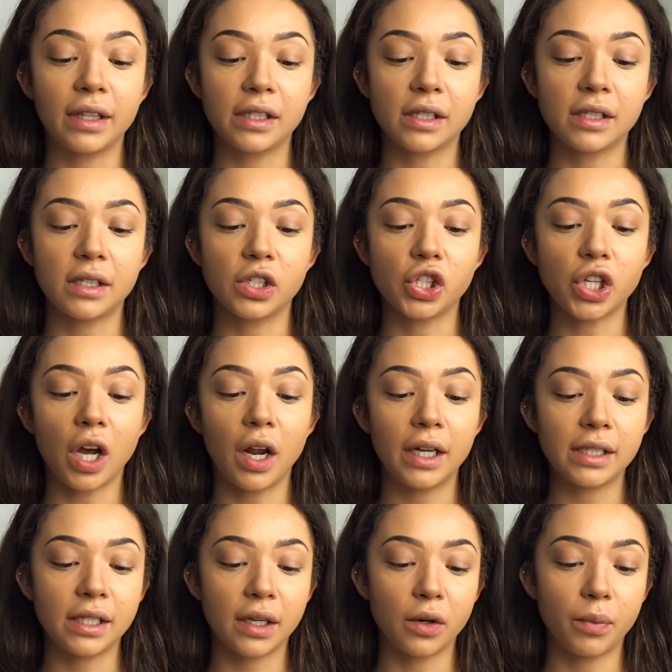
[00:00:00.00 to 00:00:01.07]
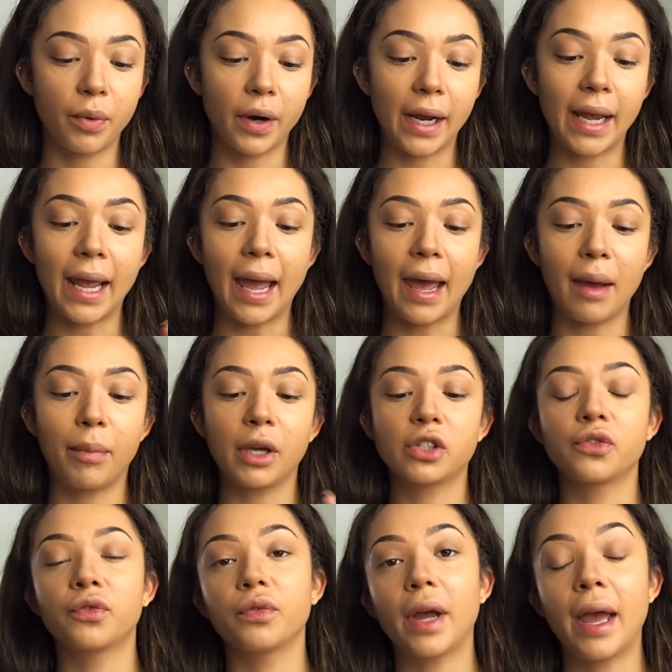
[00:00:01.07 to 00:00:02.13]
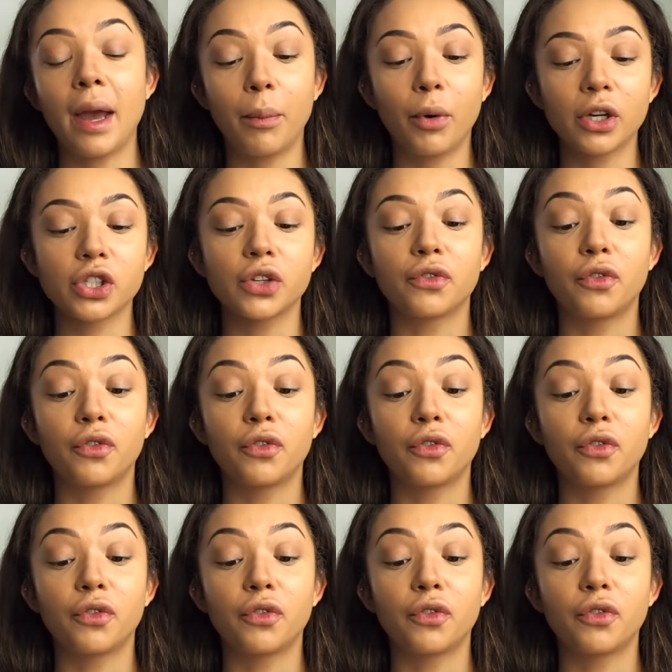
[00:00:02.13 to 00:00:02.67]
this is the Charlotte Tilbury Airbrush